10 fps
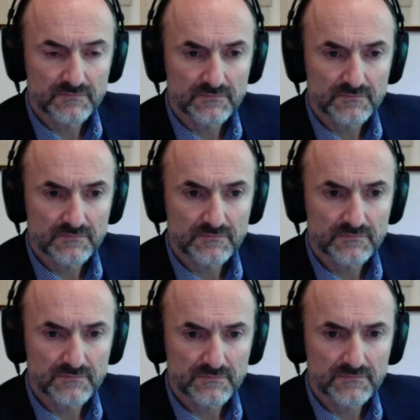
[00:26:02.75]

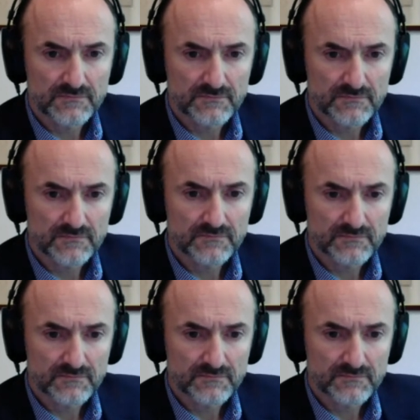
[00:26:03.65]

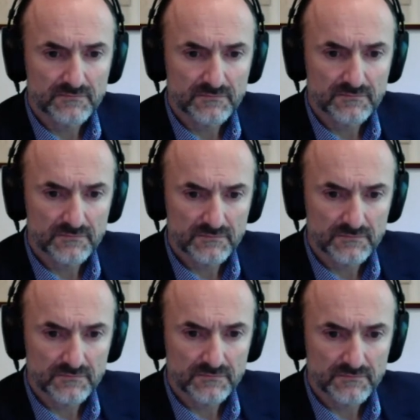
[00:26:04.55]

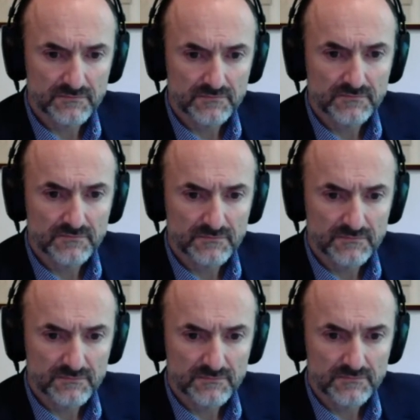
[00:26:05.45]

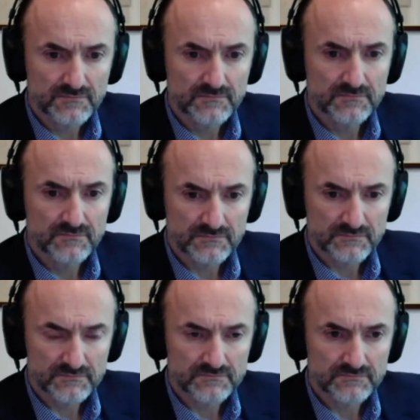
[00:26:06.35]

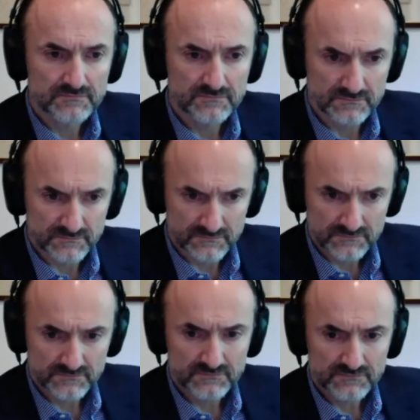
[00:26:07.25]

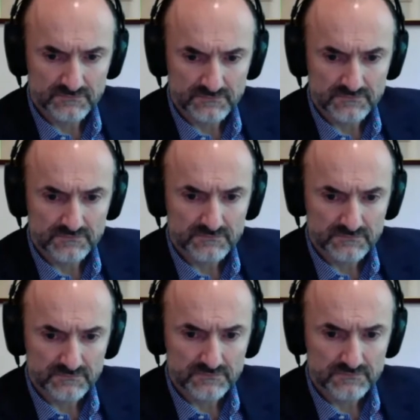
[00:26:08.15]

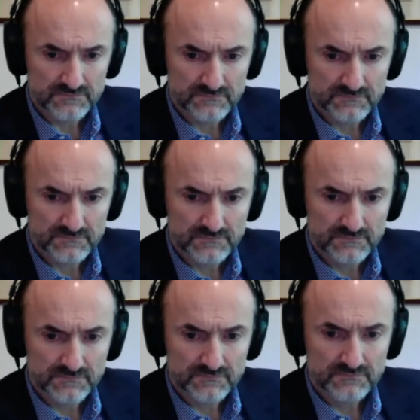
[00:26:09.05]

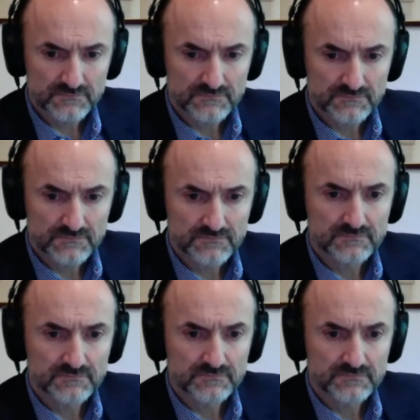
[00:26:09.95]
(silent)